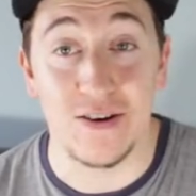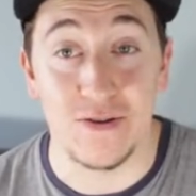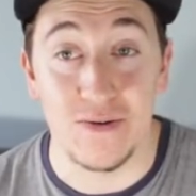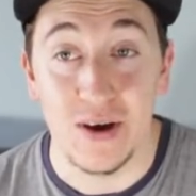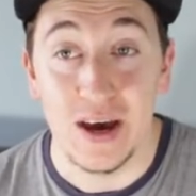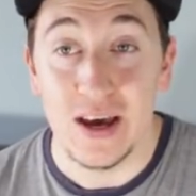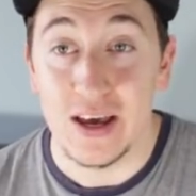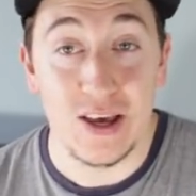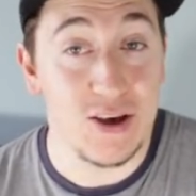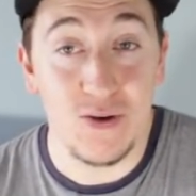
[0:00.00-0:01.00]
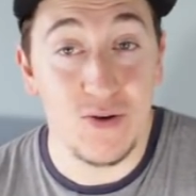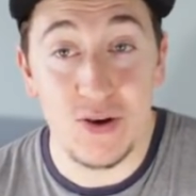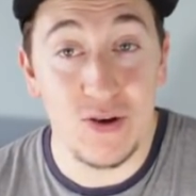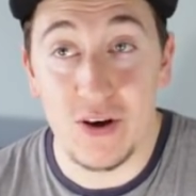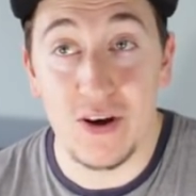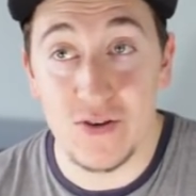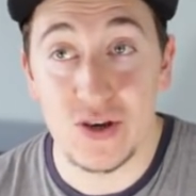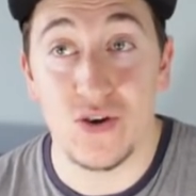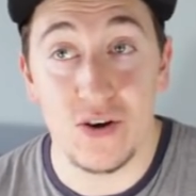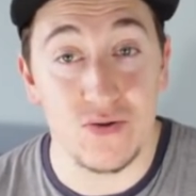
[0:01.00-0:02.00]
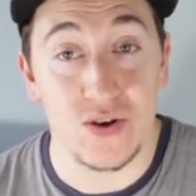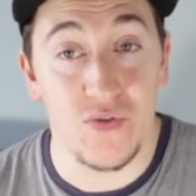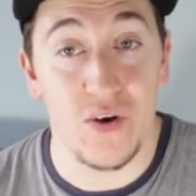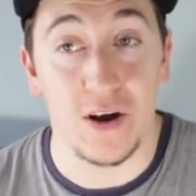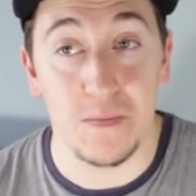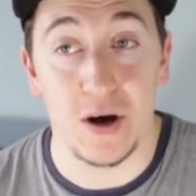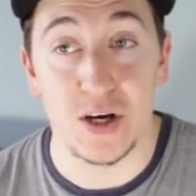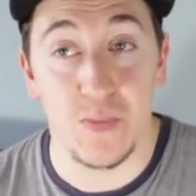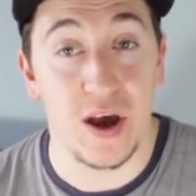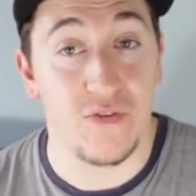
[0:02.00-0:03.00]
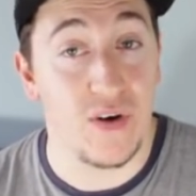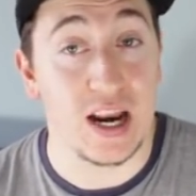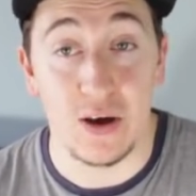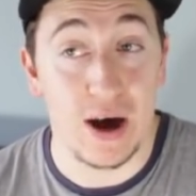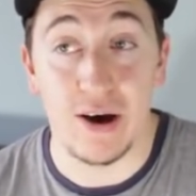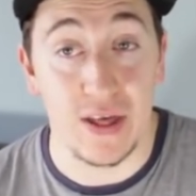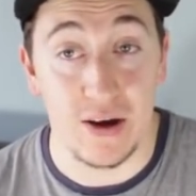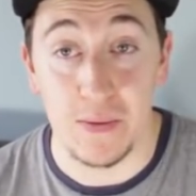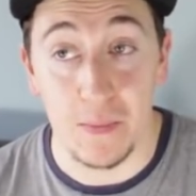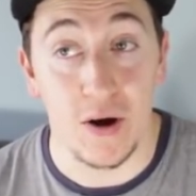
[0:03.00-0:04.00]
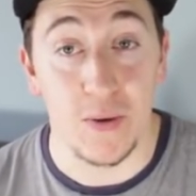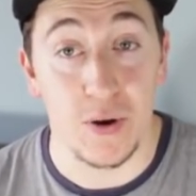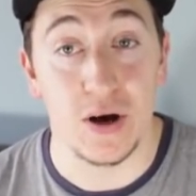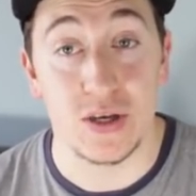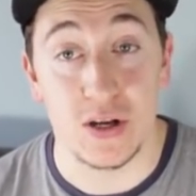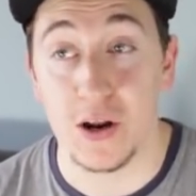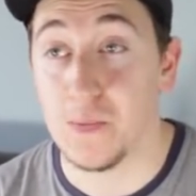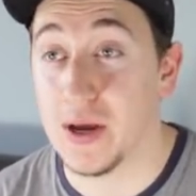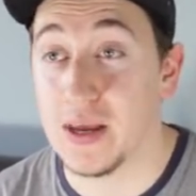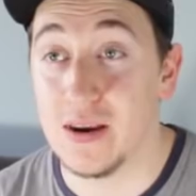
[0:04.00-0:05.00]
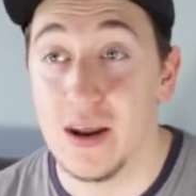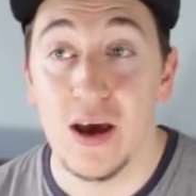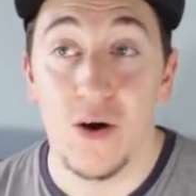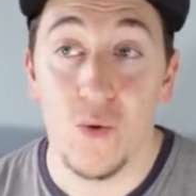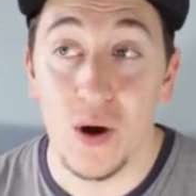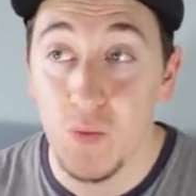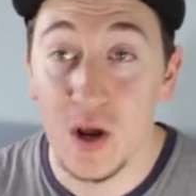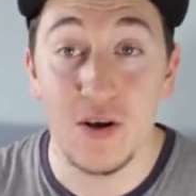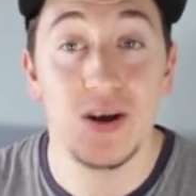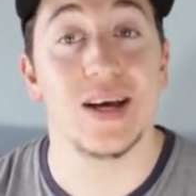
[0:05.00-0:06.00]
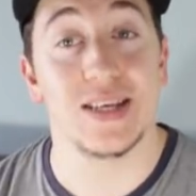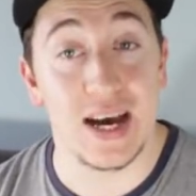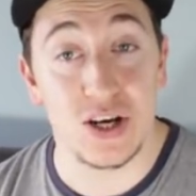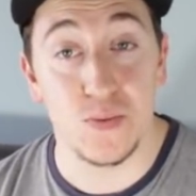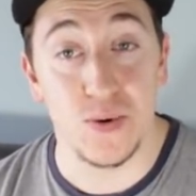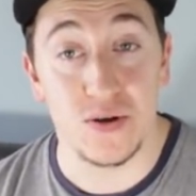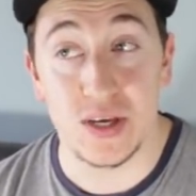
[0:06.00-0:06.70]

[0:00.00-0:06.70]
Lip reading: do, you're going to struggle to find much better value out there, in my personal opinion. When we look at his attribute